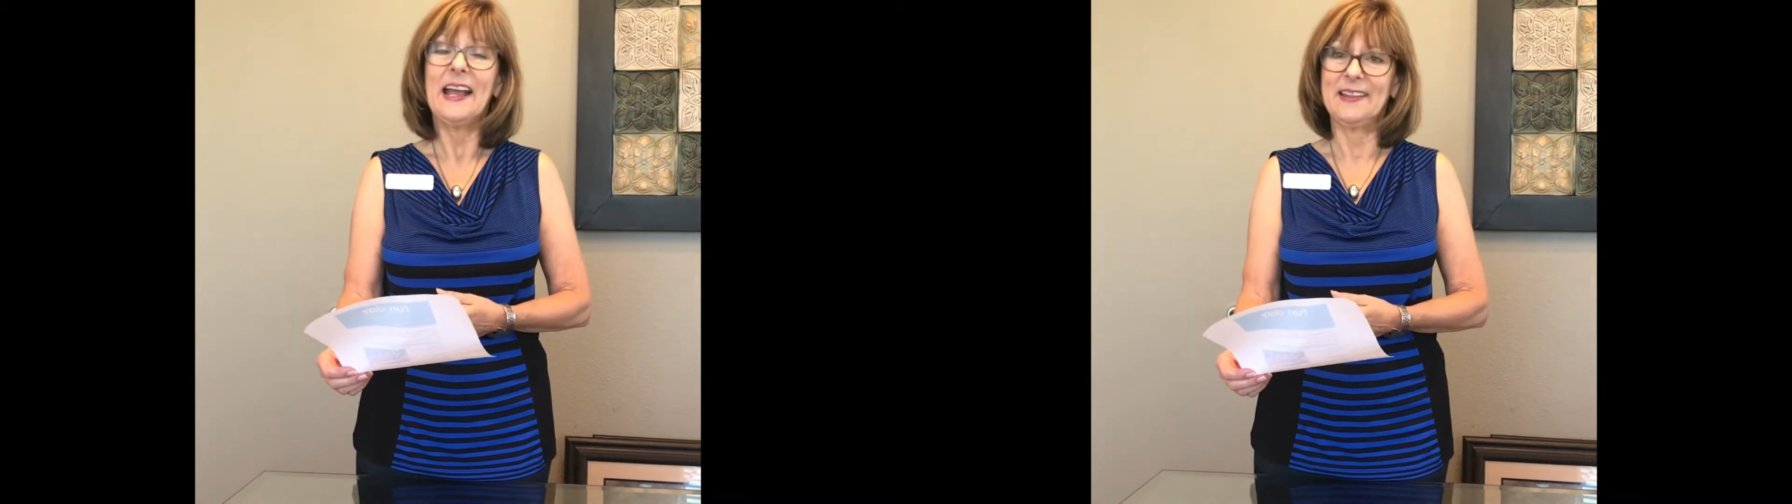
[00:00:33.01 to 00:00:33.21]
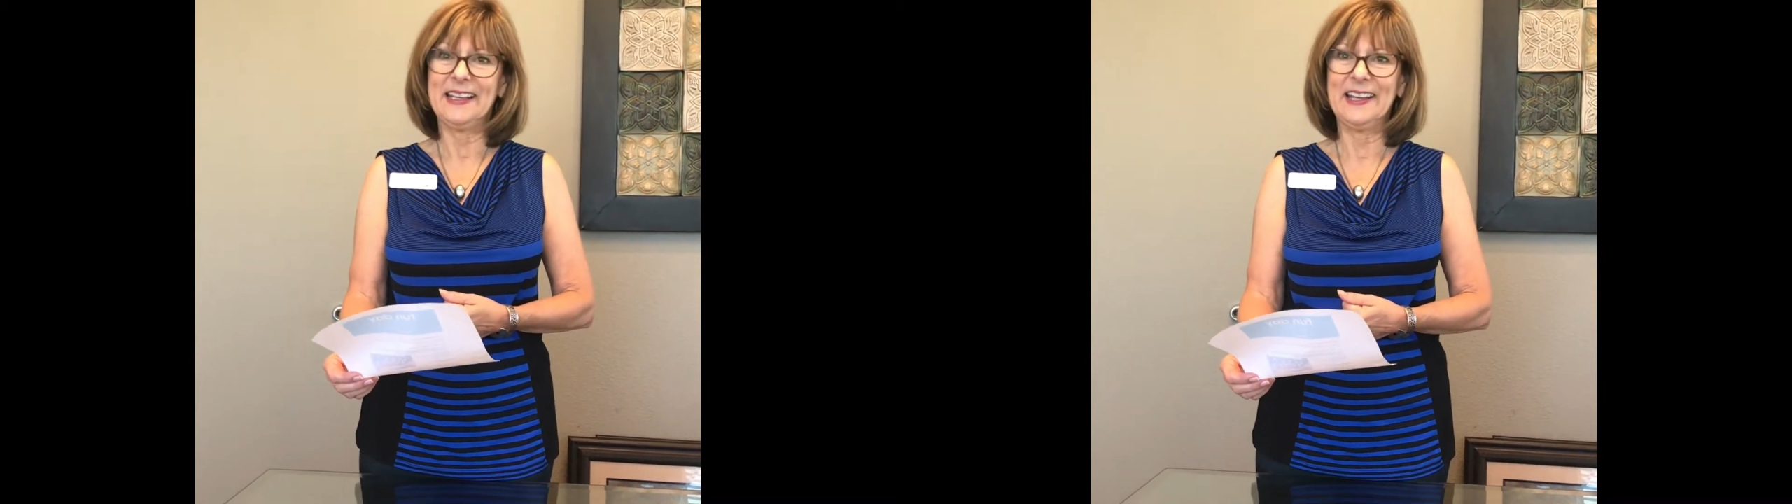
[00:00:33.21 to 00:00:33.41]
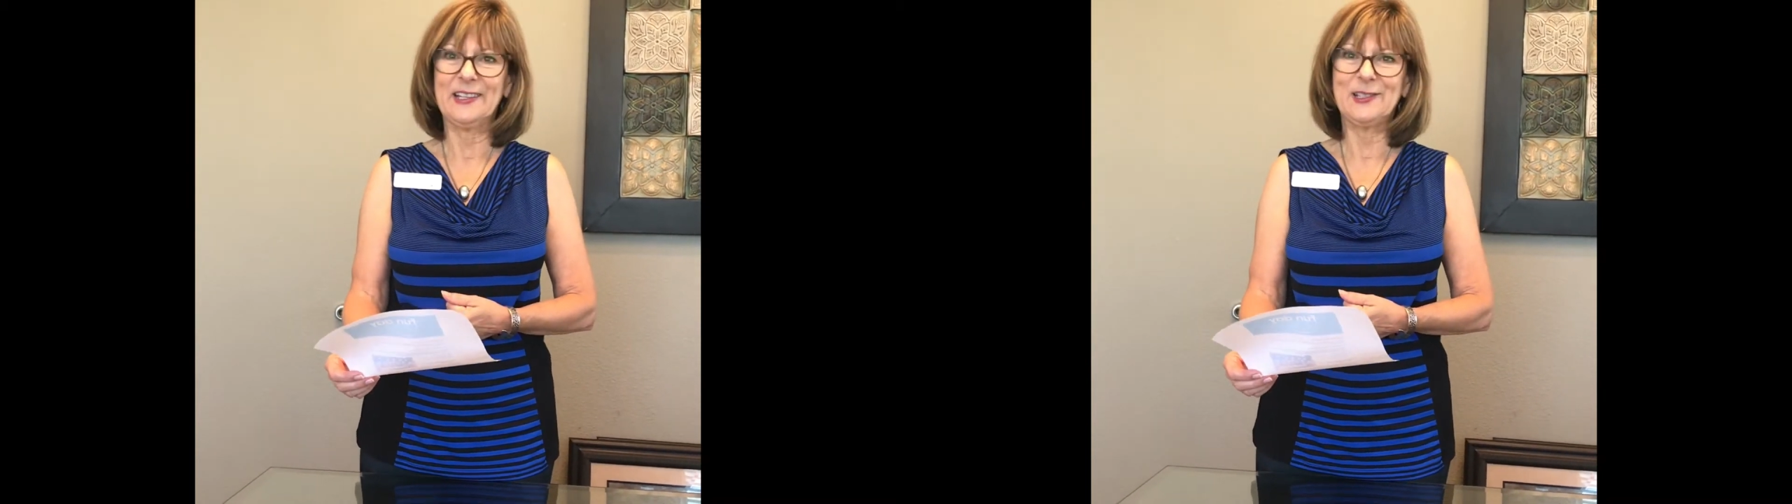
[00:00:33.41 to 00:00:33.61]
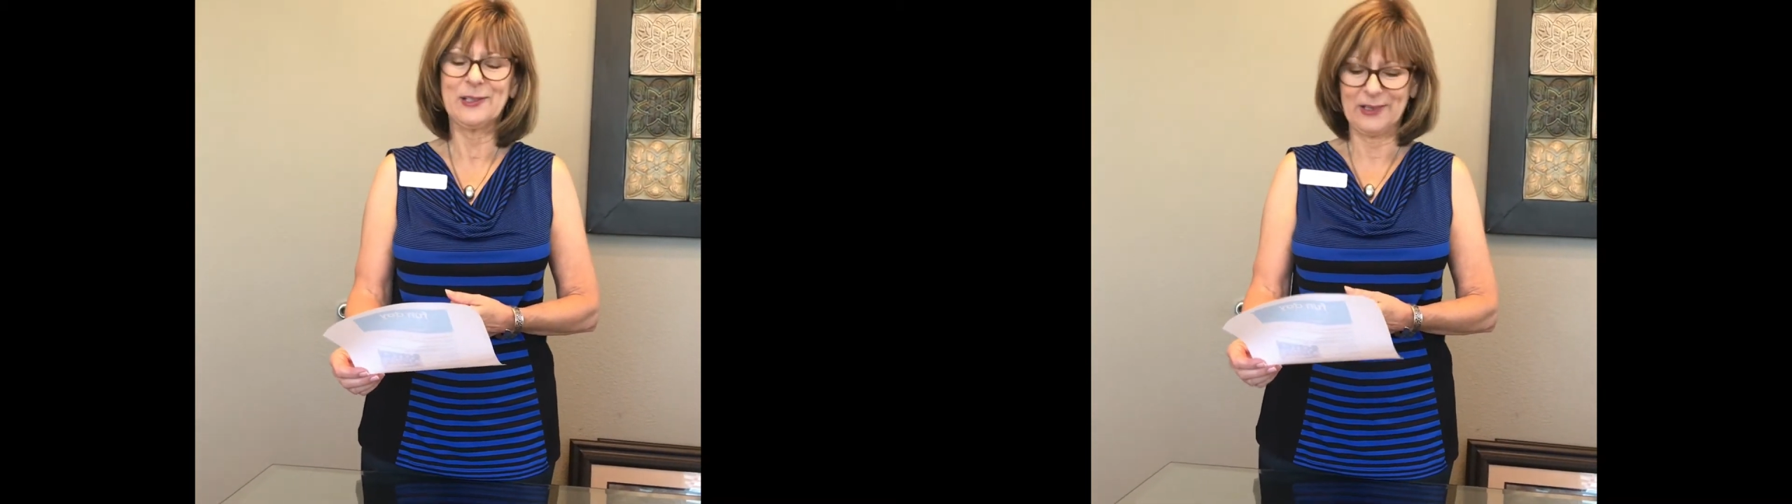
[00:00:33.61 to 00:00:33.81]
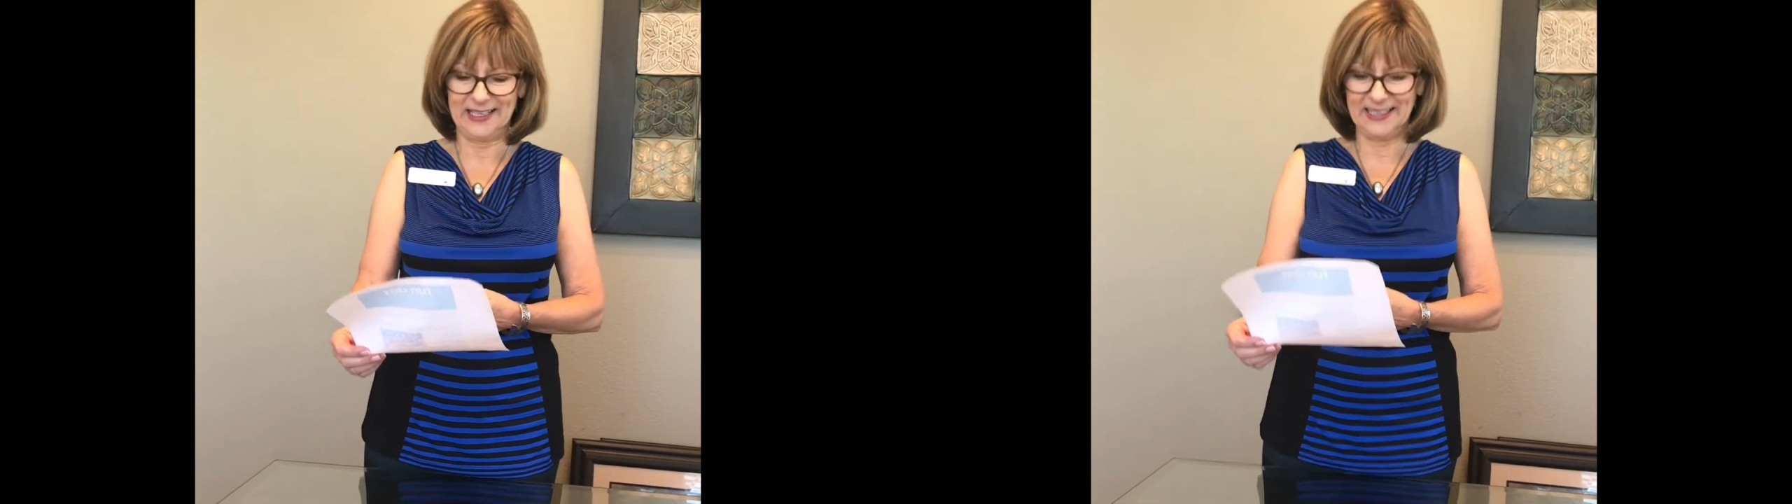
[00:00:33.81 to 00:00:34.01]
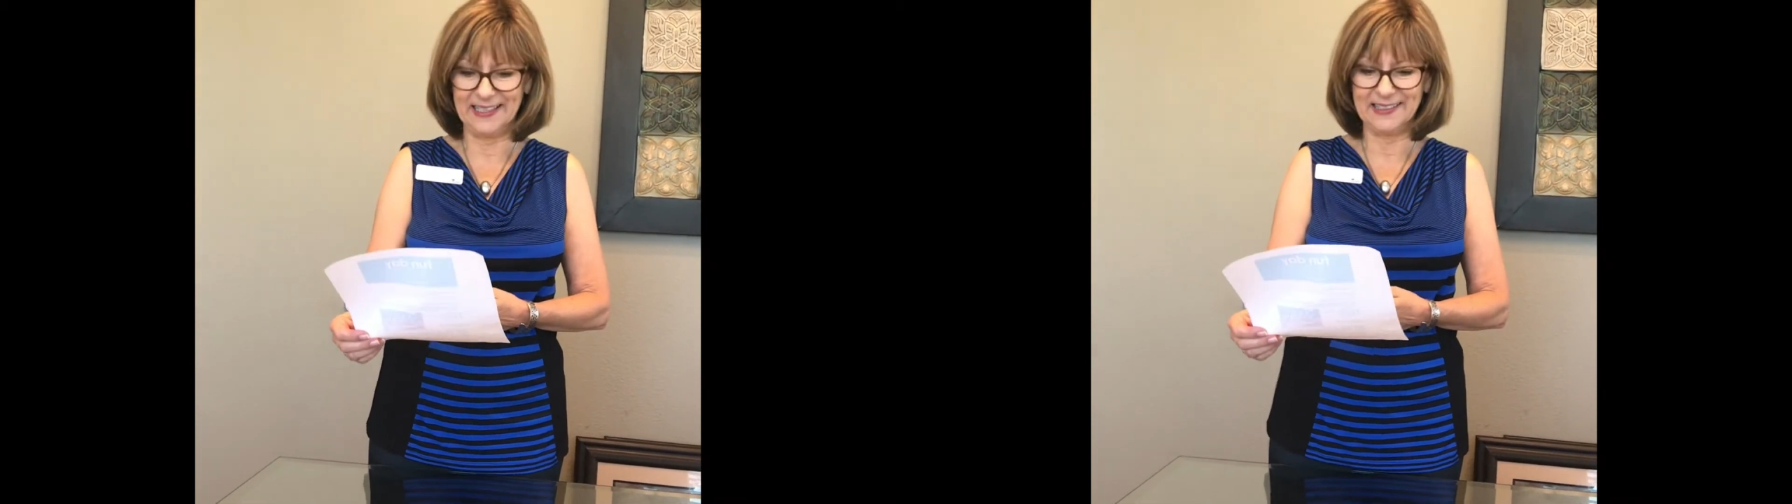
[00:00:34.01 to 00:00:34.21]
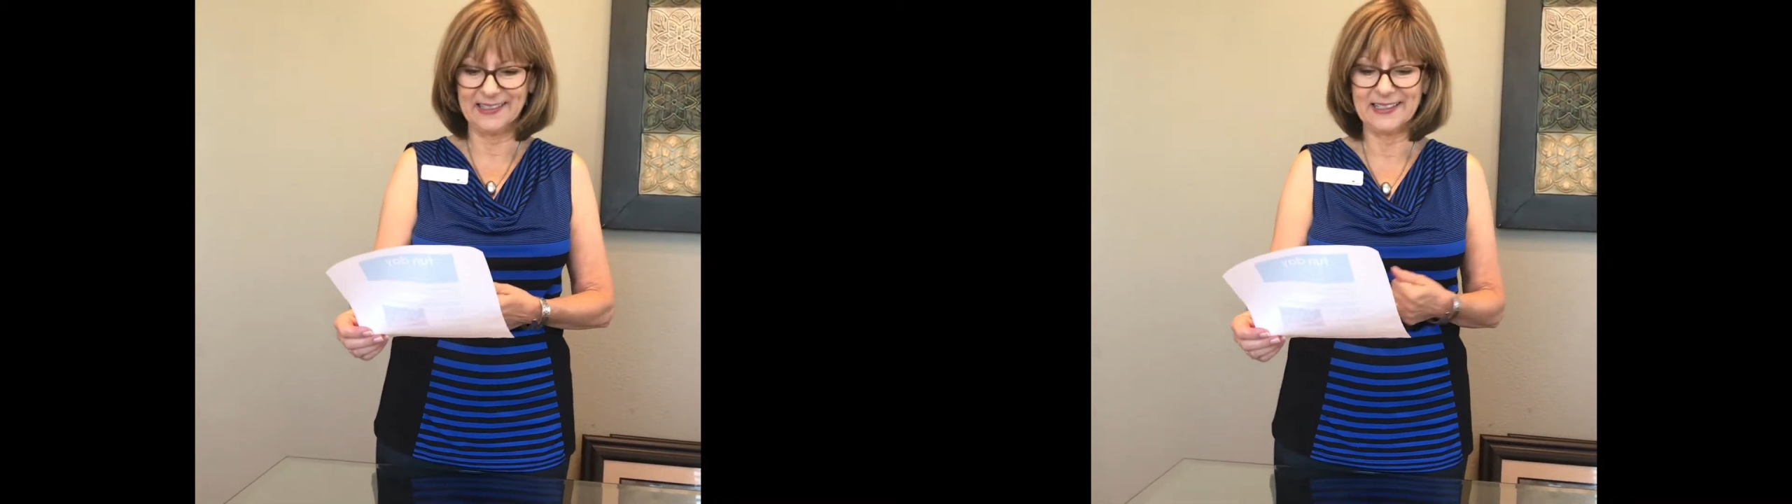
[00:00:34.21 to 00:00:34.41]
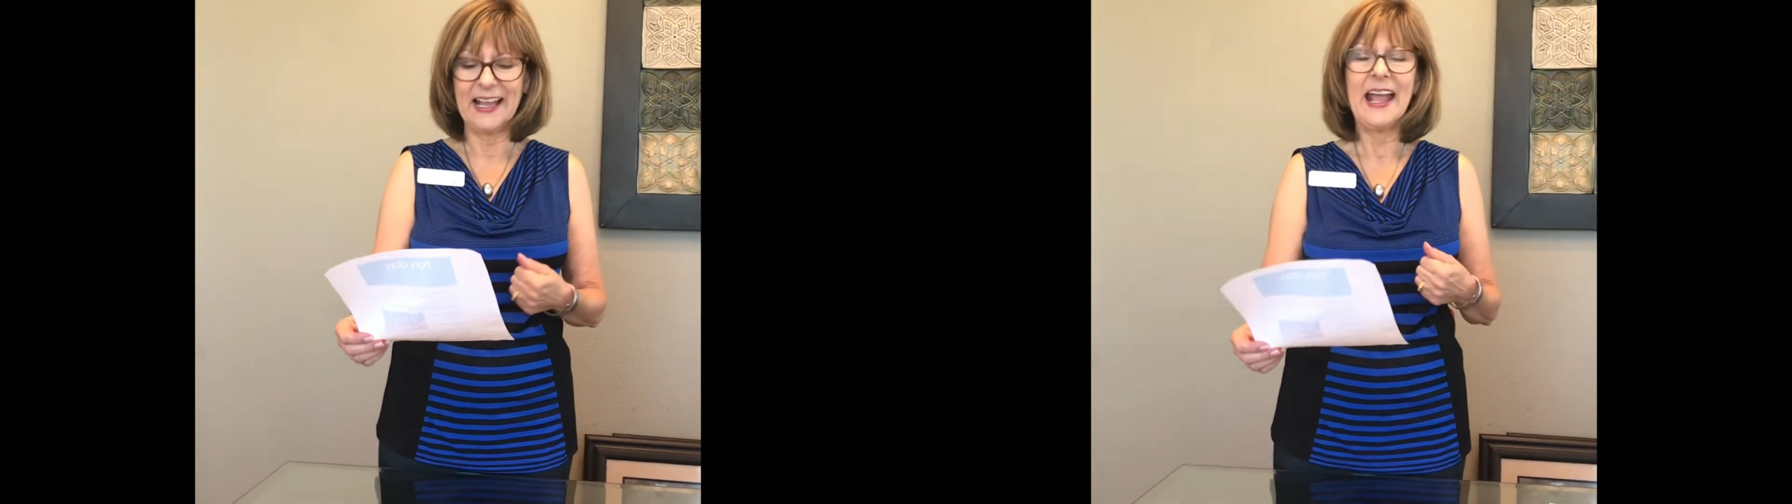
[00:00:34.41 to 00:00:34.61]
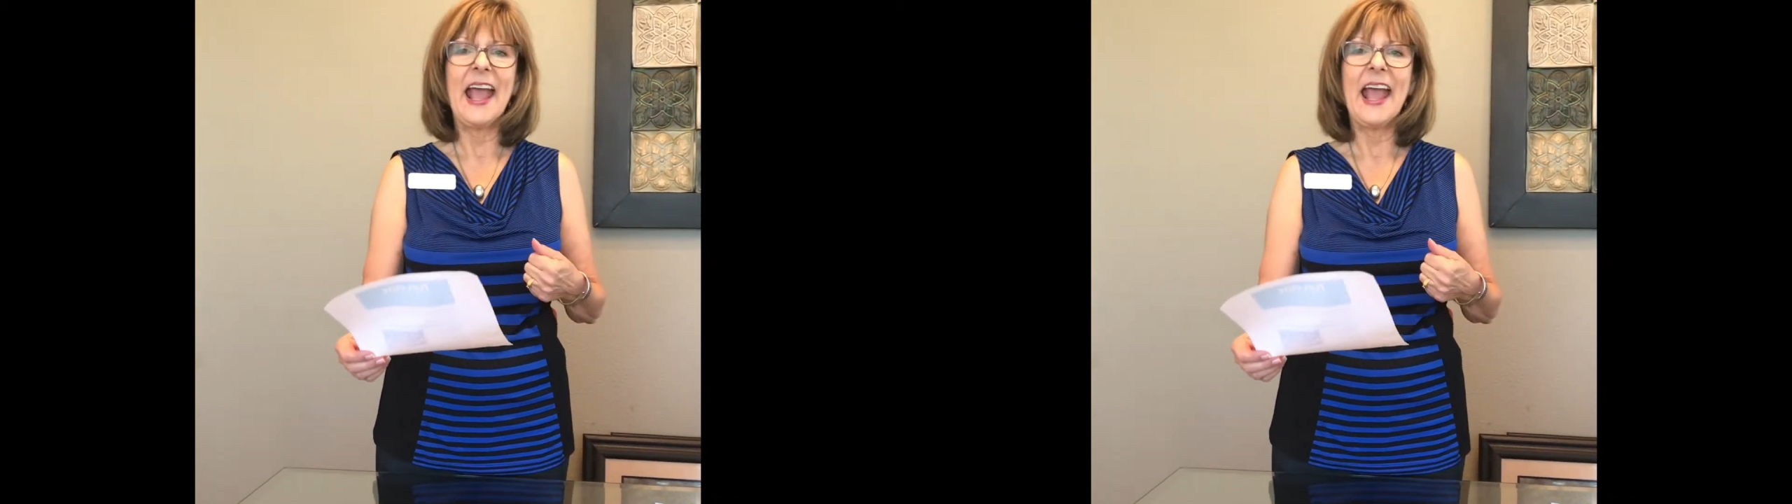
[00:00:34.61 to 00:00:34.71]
And the answer is